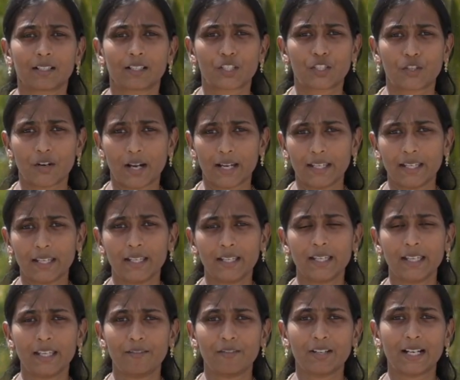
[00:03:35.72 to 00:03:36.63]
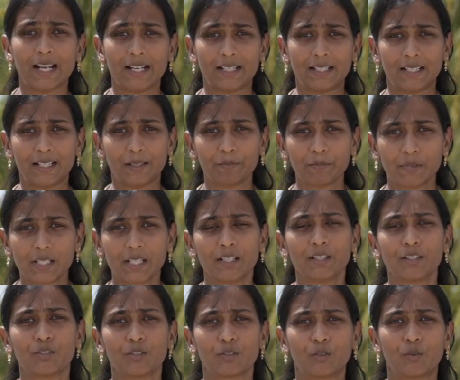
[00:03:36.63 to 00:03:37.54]
trying, even
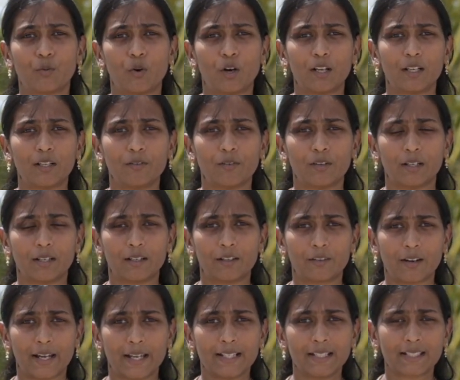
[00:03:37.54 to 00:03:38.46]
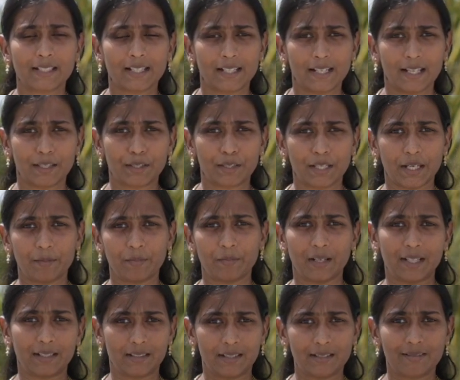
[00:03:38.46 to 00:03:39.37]
attempting to write an exam
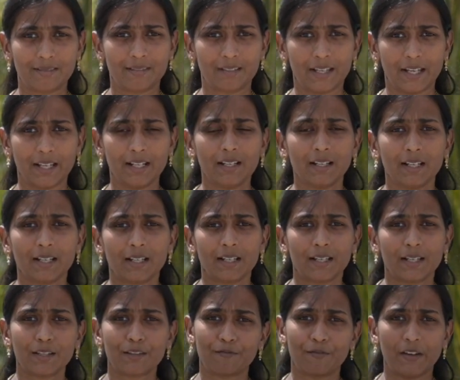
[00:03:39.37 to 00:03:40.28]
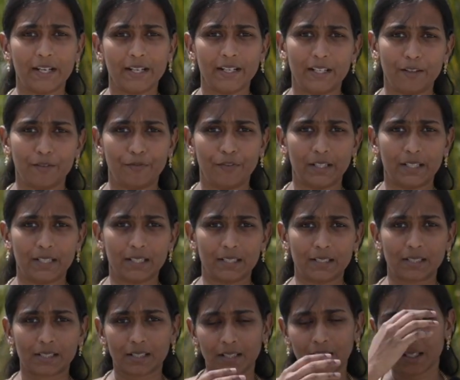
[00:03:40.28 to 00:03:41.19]
at this scale is very
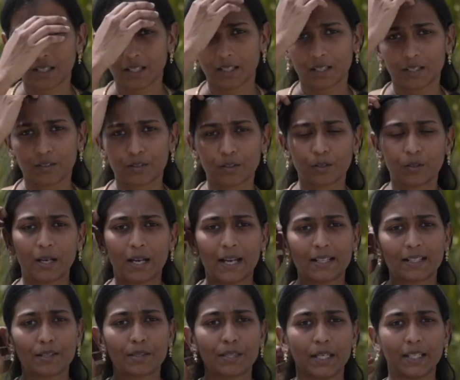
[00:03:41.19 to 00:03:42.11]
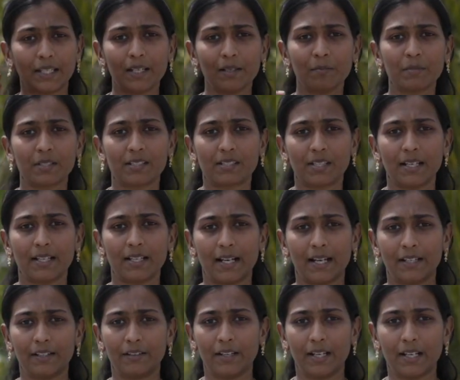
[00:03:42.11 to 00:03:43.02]
difficult. So, and the second mistake
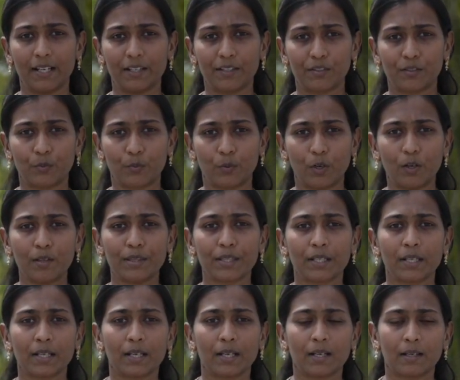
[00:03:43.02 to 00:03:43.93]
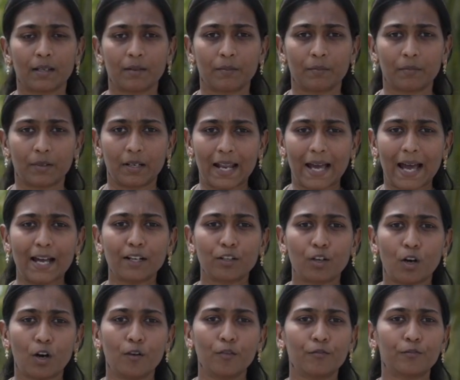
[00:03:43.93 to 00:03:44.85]
I realized was lack
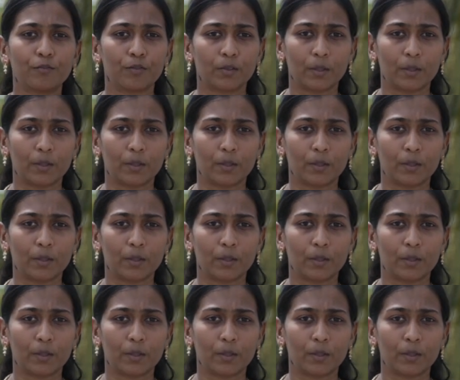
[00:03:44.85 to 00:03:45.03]
of